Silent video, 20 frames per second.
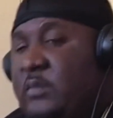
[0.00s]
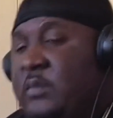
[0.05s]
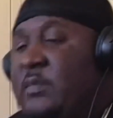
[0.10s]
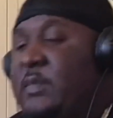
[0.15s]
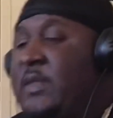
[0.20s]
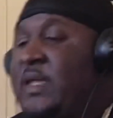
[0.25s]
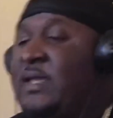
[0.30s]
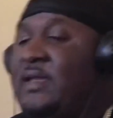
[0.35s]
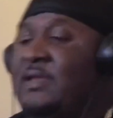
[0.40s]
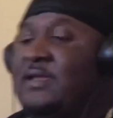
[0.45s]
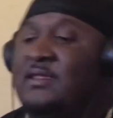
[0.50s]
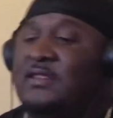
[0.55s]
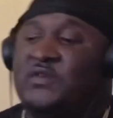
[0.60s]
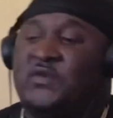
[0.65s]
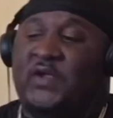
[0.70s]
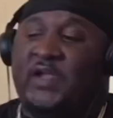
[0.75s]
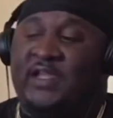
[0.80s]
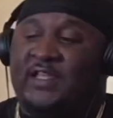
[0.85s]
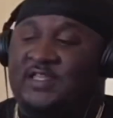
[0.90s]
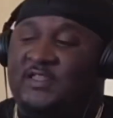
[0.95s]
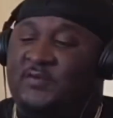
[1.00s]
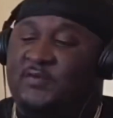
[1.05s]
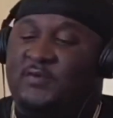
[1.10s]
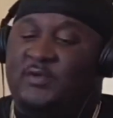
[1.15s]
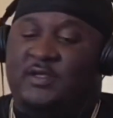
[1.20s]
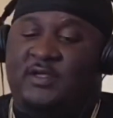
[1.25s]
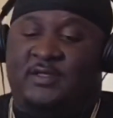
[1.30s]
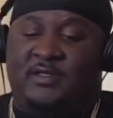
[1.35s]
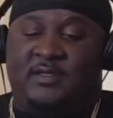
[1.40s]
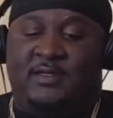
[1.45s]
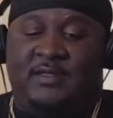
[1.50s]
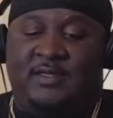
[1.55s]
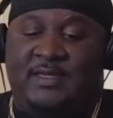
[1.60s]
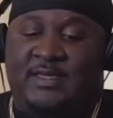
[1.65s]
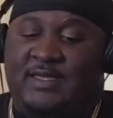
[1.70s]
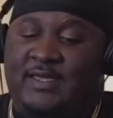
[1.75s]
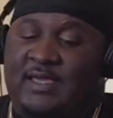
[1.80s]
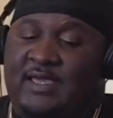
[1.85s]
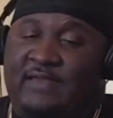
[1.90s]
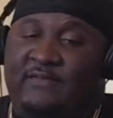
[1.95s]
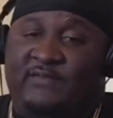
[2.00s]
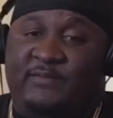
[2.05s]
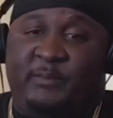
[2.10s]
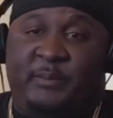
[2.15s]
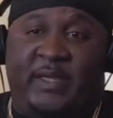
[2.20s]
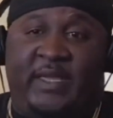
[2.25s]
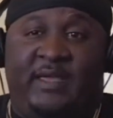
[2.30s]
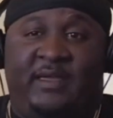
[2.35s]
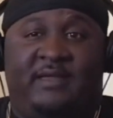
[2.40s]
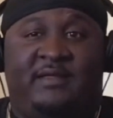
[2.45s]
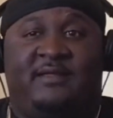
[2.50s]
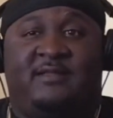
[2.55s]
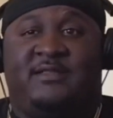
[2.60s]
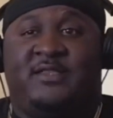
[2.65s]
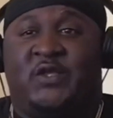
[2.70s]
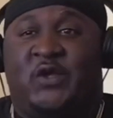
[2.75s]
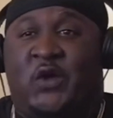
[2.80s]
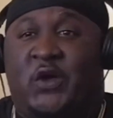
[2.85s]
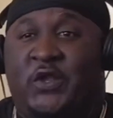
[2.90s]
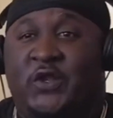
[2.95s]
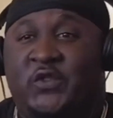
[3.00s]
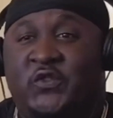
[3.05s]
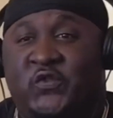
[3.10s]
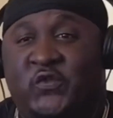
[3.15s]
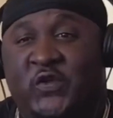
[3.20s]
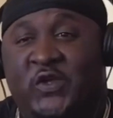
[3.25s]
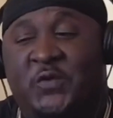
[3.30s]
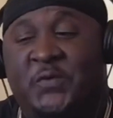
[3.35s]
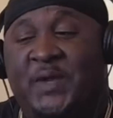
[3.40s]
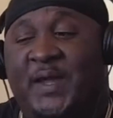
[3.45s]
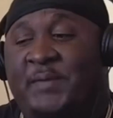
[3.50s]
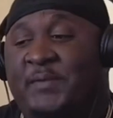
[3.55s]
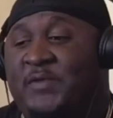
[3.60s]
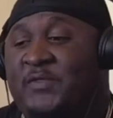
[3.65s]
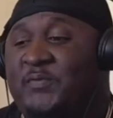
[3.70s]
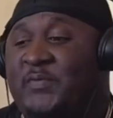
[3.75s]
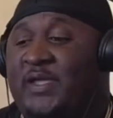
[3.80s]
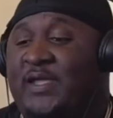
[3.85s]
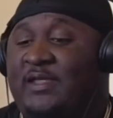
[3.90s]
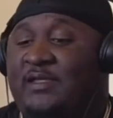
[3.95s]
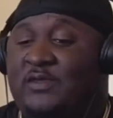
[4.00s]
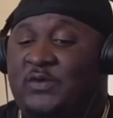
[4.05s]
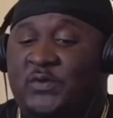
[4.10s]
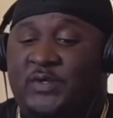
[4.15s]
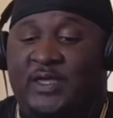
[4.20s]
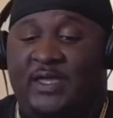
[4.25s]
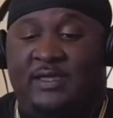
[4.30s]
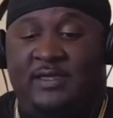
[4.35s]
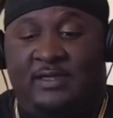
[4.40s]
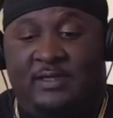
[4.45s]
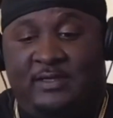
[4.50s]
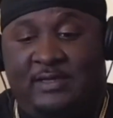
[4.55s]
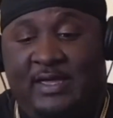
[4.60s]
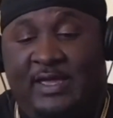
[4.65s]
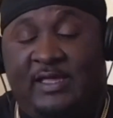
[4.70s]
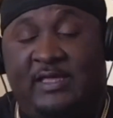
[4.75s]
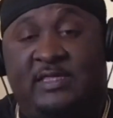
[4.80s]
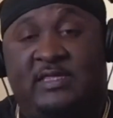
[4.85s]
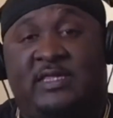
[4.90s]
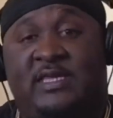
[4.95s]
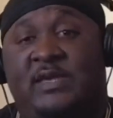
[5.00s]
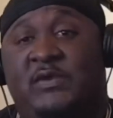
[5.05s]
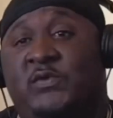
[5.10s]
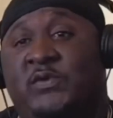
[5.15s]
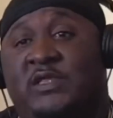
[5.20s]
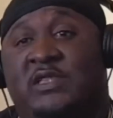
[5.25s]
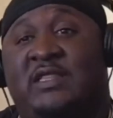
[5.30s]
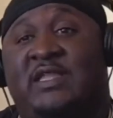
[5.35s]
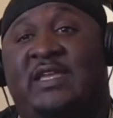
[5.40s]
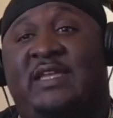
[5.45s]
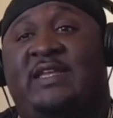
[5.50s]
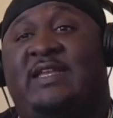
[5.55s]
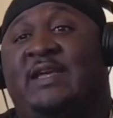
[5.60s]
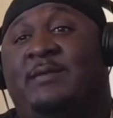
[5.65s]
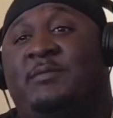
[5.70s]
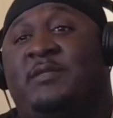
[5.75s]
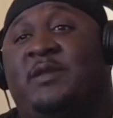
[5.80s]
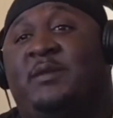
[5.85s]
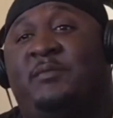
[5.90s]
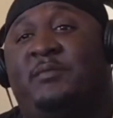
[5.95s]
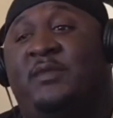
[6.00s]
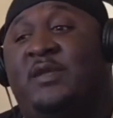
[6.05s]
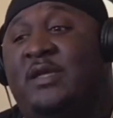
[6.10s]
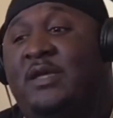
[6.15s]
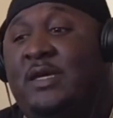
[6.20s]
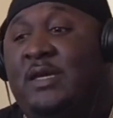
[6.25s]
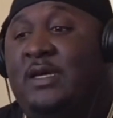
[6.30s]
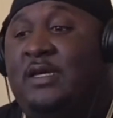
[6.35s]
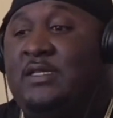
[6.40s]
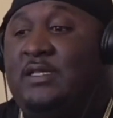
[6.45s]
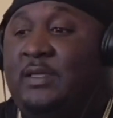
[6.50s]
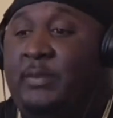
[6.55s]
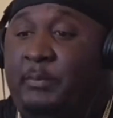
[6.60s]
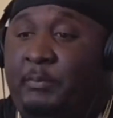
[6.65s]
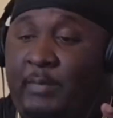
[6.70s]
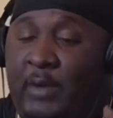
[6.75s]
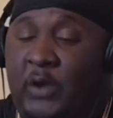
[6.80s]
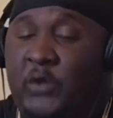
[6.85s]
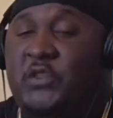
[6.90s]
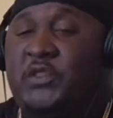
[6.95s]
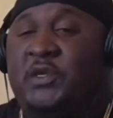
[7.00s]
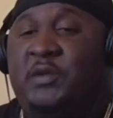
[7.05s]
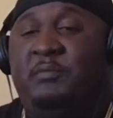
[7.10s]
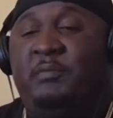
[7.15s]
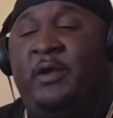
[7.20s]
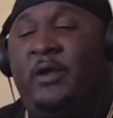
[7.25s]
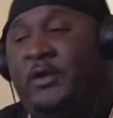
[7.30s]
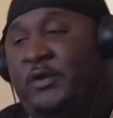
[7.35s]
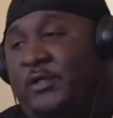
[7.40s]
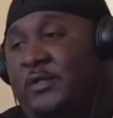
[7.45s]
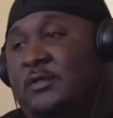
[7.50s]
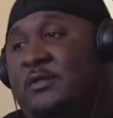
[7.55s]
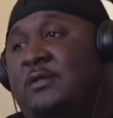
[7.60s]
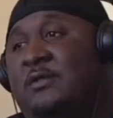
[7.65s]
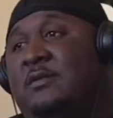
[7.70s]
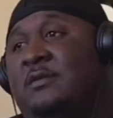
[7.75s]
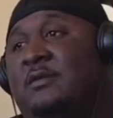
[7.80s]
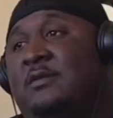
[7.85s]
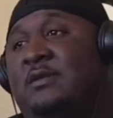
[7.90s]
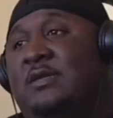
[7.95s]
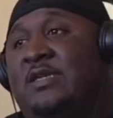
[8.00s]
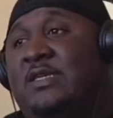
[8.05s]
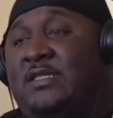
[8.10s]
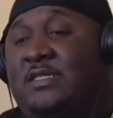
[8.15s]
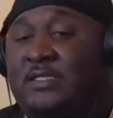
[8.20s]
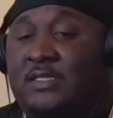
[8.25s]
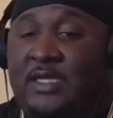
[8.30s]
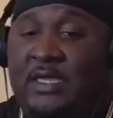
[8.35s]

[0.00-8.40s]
Man, that's crazy, bruh. Man, to all the drill rappers, man, in UK, y'all see what's leading up to most of the murders, cause